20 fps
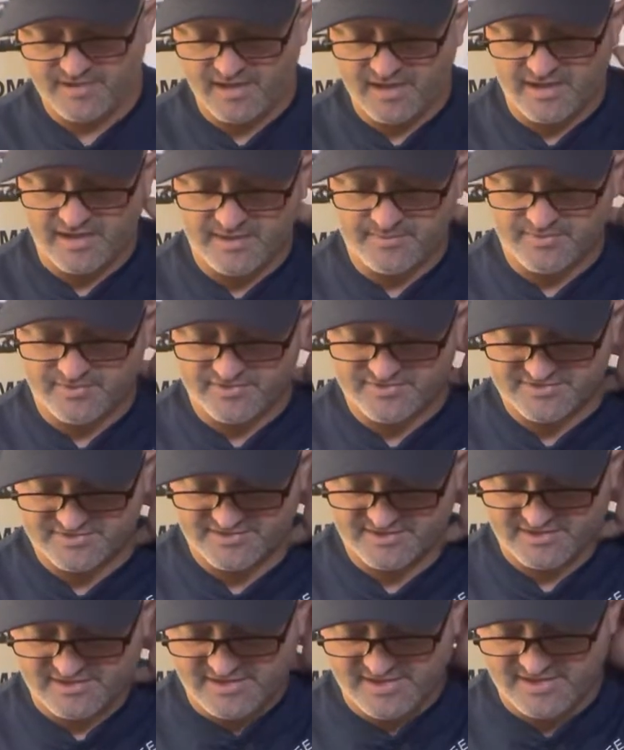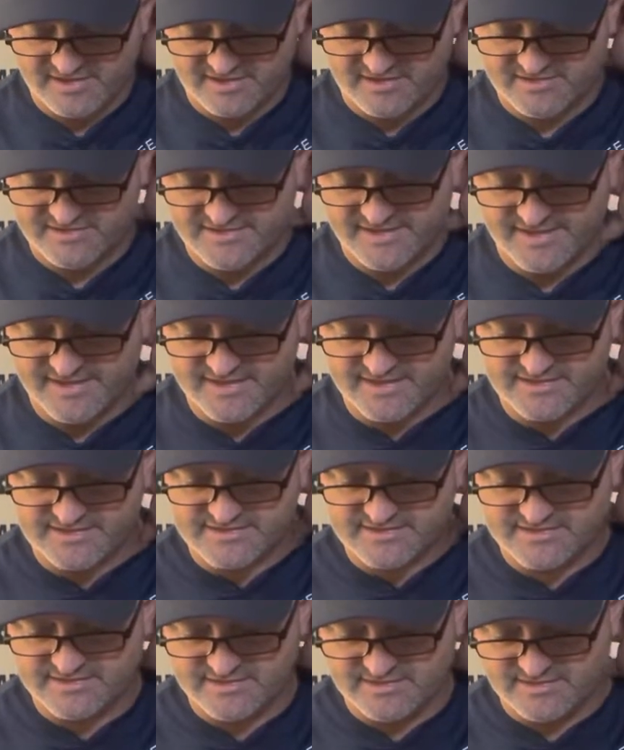I personally like
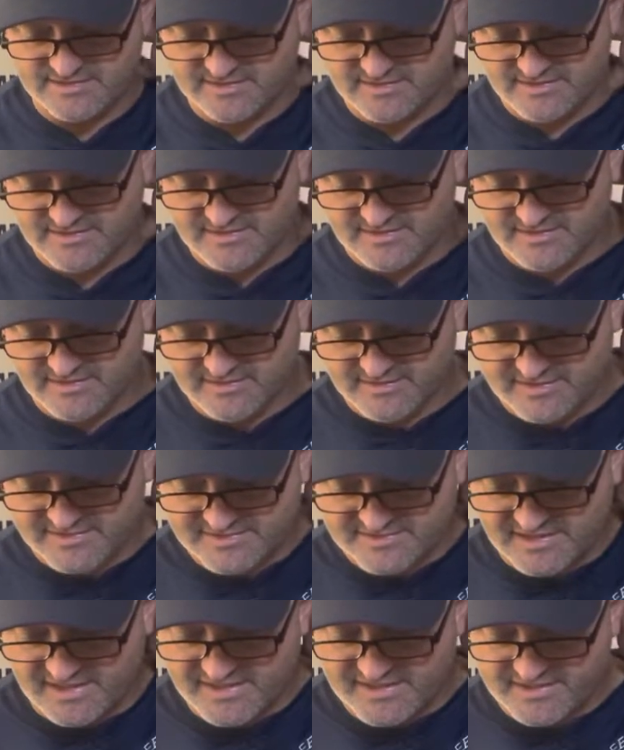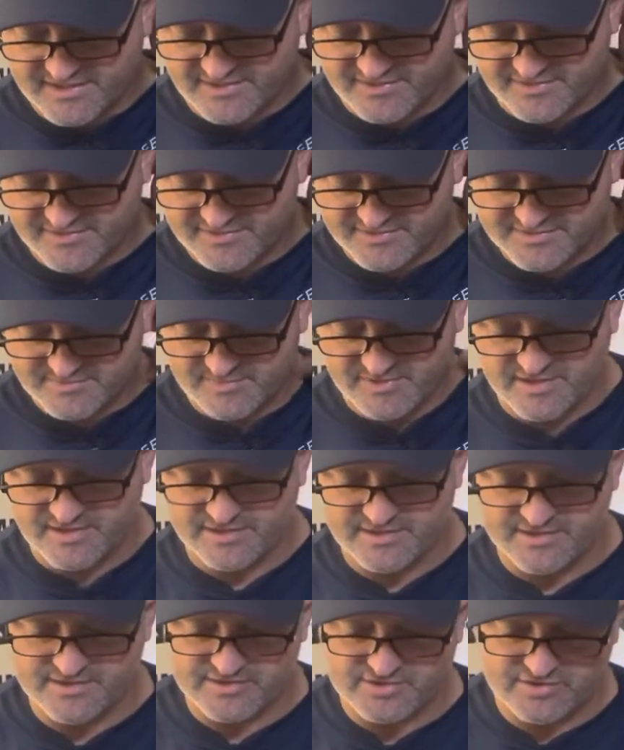dikes, uh, the side cutters,
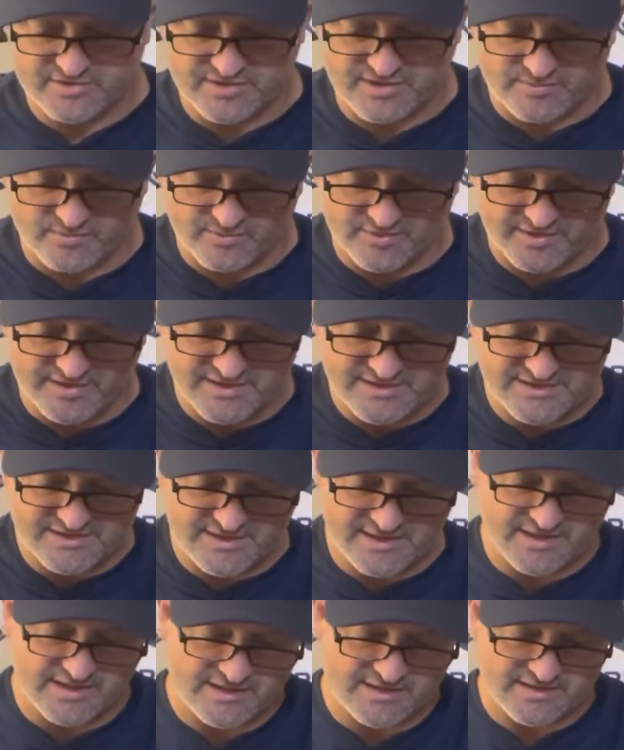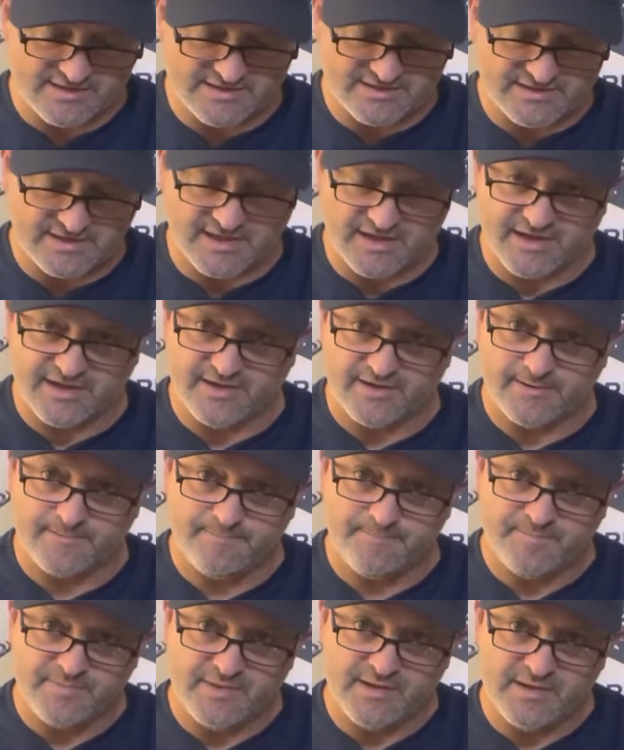because you can really dig into the
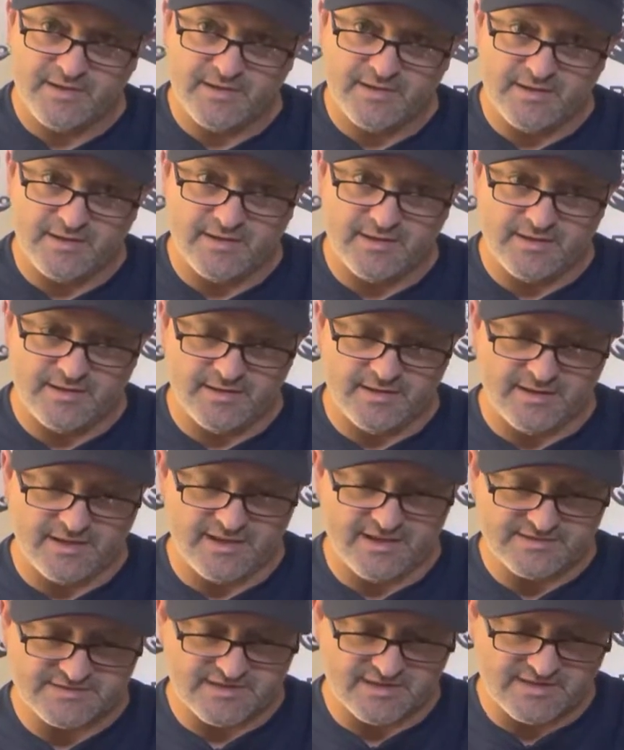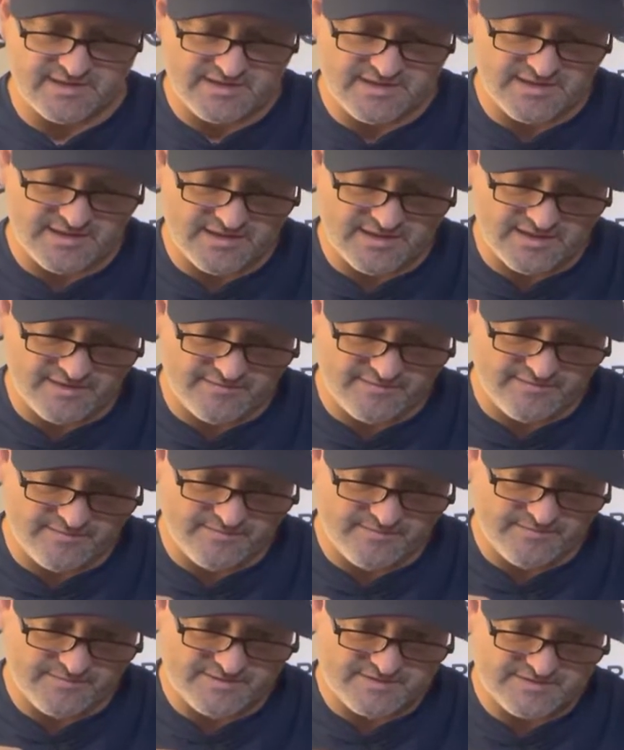tire and it has a thin enough
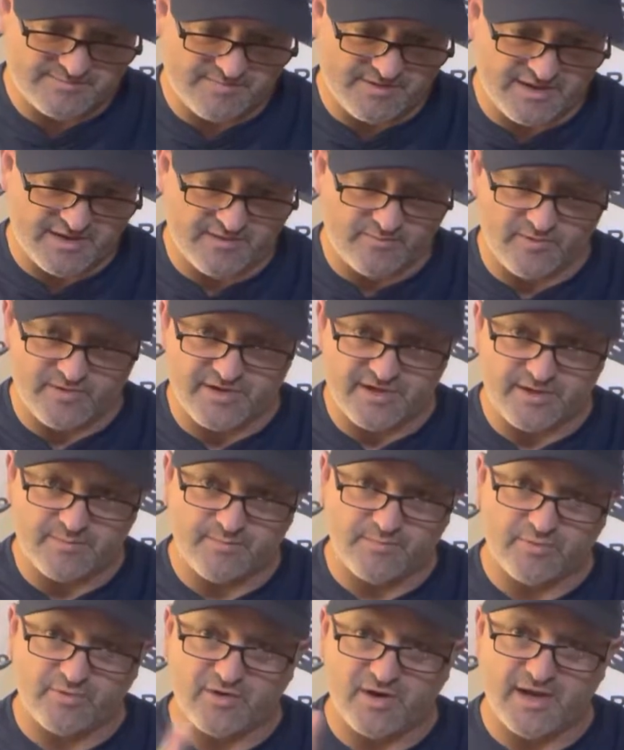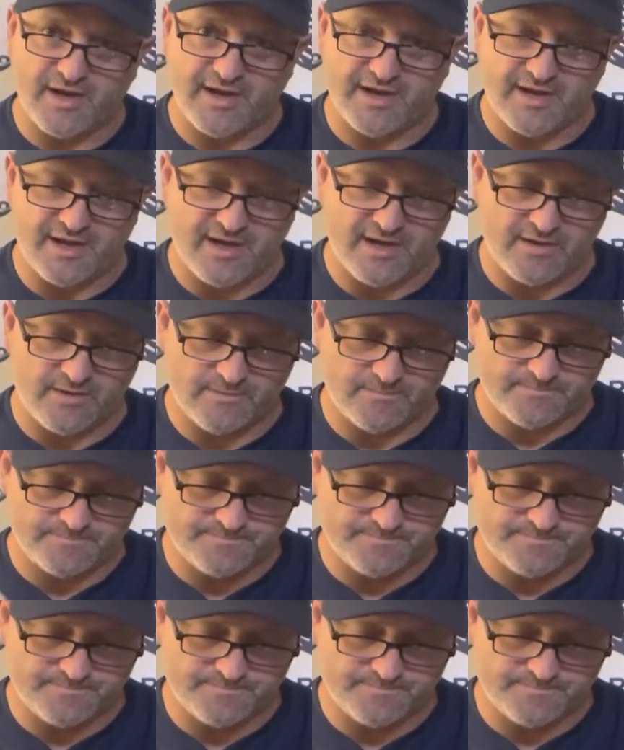spot where you can pry it out.